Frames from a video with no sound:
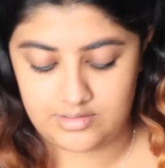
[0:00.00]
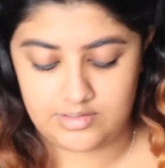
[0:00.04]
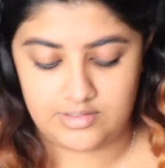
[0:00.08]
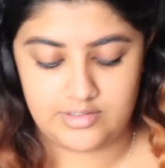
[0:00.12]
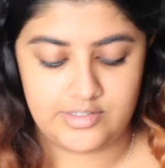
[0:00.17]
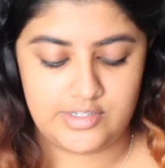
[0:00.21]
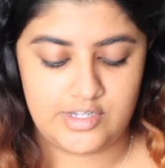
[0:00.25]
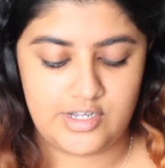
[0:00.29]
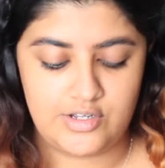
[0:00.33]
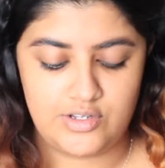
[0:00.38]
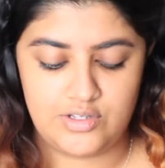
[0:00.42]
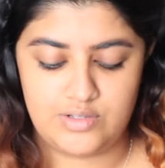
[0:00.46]

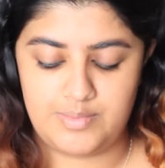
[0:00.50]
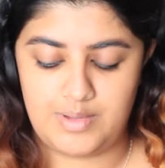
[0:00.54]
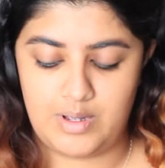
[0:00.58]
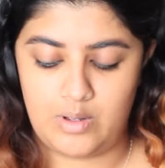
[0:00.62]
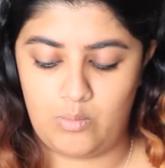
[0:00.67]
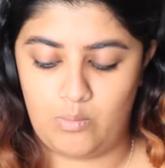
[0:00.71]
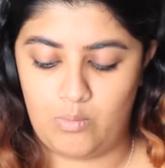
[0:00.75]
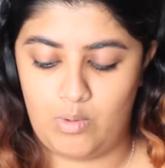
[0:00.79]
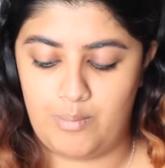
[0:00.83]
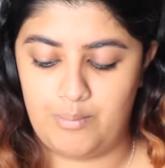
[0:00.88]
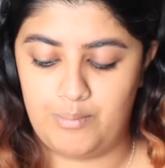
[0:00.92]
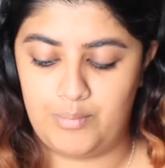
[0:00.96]
So I use about
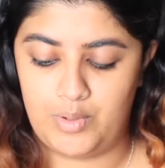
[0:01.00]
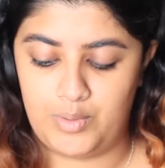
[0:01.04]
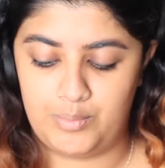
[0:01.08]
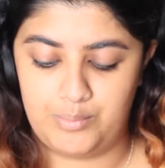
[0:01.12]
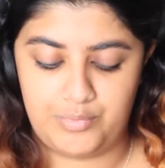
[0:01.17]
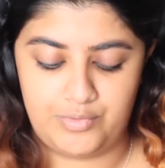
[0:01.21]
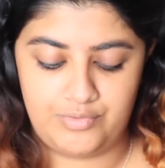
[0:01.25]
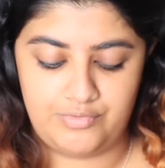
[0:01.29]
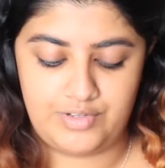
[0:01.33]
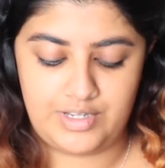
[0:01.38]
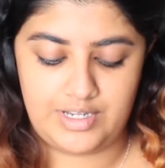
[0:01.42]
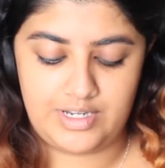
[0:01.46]
1 pump
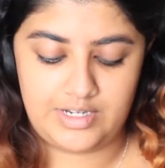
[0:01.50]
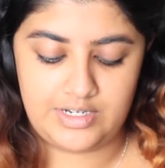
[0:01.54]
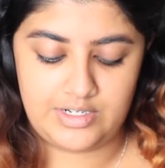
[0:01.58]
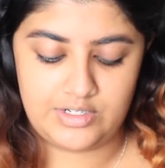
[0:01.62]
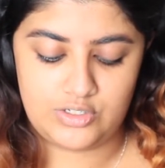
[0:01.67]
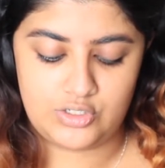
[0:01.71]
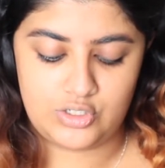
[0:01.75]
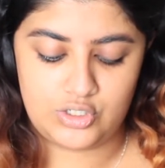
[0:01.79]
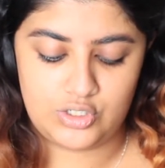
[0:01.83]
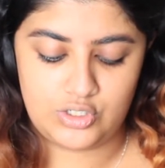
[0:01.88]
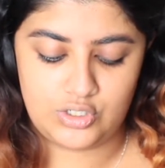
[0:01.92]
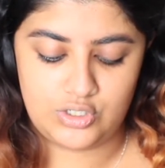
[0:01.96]
of
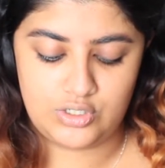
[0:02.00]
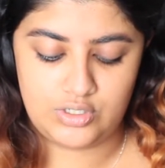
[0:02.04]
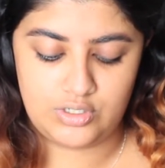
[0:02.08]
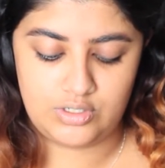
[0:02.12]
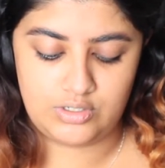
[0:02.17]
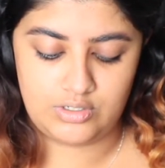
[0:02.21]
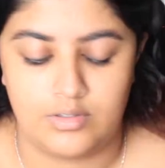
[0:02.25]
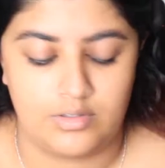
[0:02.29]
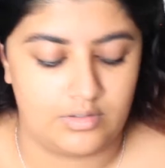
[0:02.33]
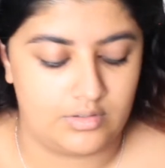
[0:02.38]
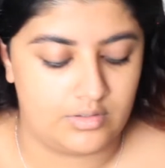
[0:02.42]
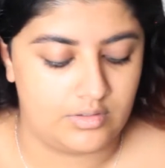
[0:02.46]
each.
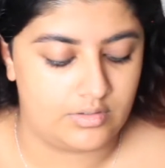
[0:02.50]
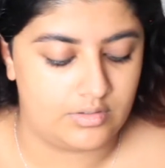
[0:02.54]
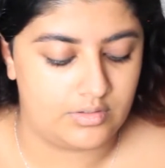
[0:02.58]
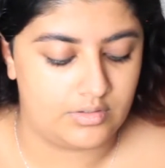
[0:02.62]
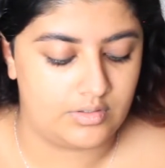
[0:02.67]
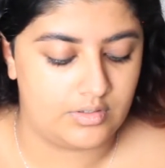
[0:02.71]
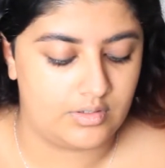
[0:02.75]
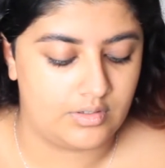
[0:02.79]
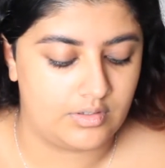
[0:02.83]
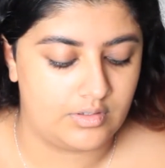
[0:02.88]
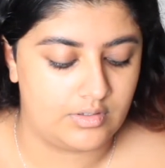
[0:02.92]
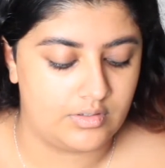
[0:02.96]

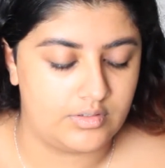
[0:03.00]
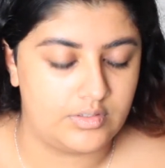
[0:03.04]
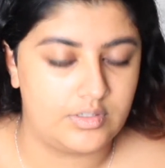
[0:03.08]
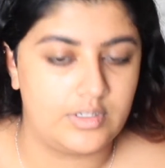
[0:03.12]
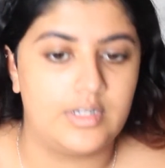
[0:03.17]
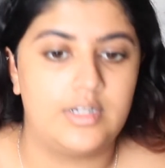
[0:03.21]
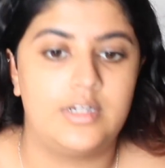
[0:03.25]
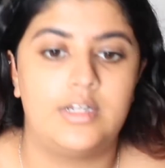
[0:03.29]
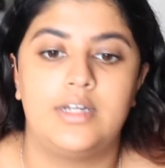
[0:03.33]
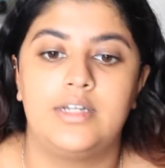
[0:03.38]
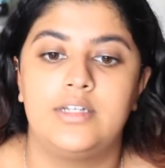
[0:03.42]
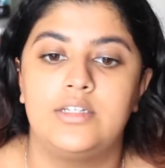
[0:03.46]
So I
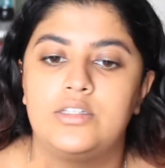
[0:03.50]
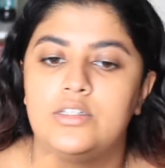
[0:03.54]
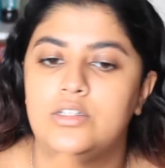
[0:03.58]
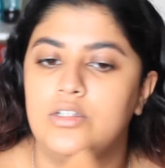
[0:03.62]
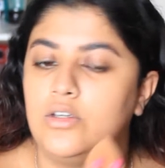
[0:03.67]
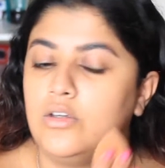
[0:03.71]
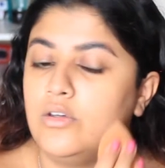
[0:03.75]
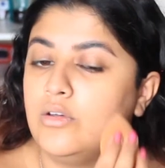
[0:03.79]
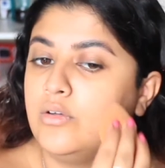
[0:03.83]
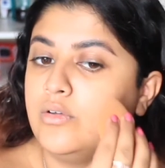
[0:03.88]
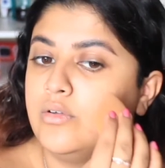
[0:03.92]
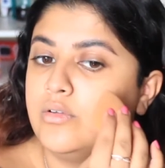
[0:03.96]
like to
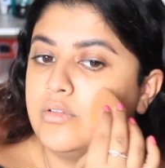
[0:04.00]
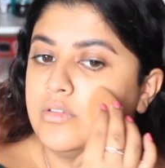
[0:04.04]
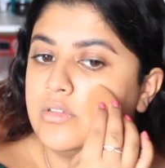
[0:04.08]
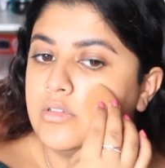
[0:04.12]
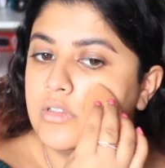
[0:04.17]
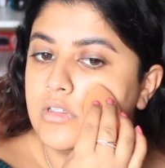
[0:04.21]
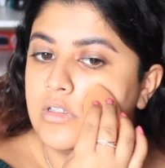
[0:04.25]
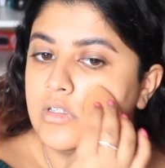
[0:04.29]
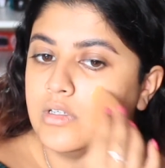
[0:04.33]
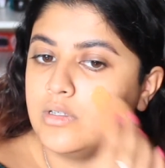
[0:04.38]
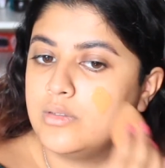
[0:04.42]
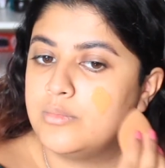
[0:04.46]
use
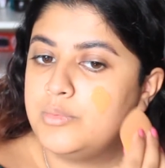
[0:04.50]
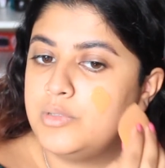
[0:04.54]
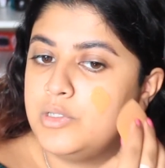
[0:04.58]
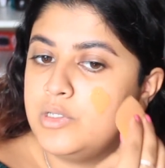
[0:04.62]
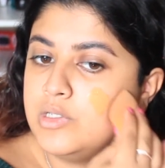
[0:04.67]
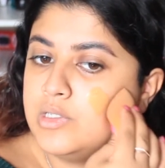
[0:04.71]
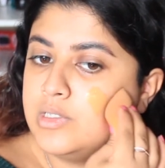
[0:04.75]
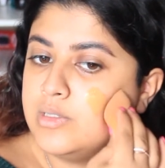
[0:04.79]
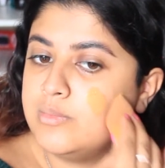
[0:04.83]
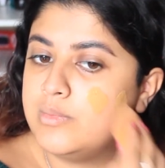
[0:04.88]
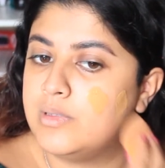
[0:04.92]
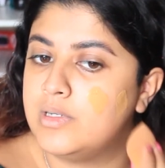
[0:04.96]
a
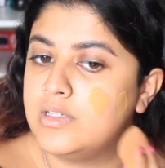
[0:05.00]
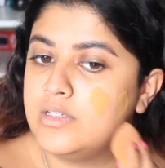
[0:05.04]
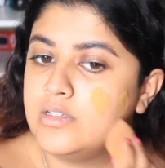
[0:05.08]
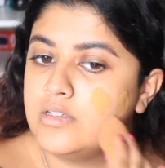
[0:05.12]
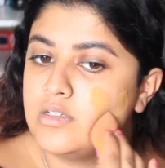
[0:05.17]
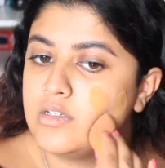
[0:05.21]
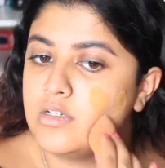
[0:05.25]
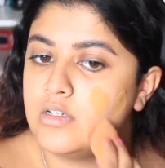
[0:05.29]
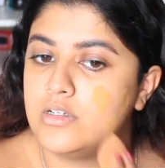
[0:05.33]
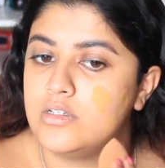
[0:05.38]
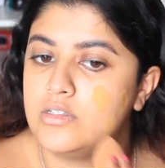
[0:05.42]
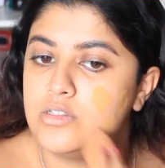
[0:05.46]
beauty
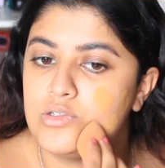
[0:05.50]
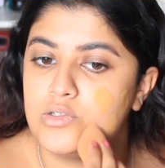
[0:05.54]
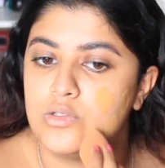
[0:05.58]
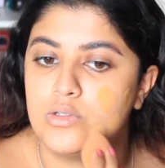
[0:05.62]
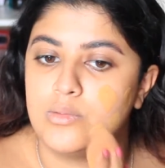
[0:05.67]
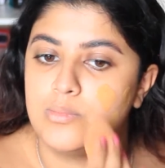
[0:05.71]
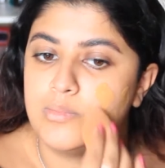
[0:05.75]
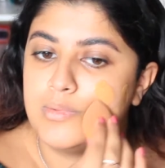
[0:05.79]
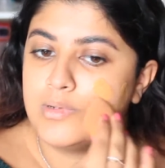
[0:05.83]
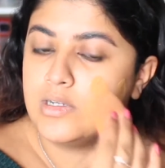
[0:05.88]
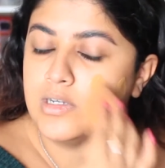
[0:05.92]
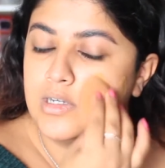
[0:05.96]
blender to
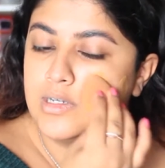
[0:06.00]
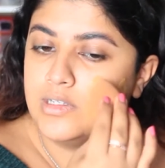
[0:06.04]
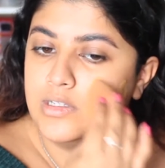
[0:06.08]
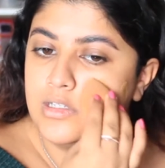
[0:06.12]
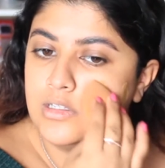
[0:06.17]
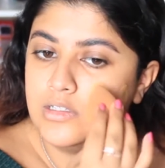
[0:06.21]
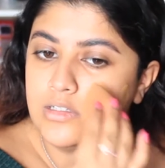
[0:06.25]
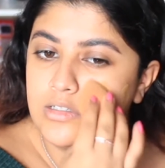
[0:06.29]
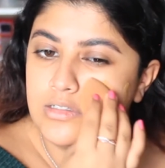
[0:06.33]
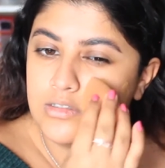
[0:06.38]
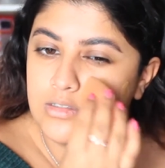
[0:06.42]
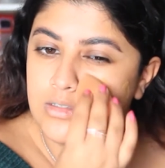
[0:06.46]
apply
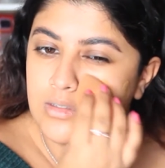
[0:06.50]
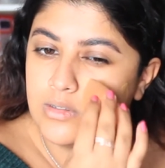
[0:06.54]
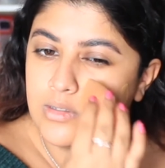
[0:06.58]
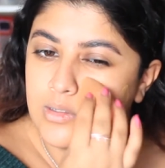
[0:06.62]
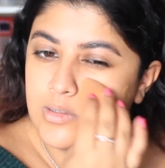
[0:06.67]
this.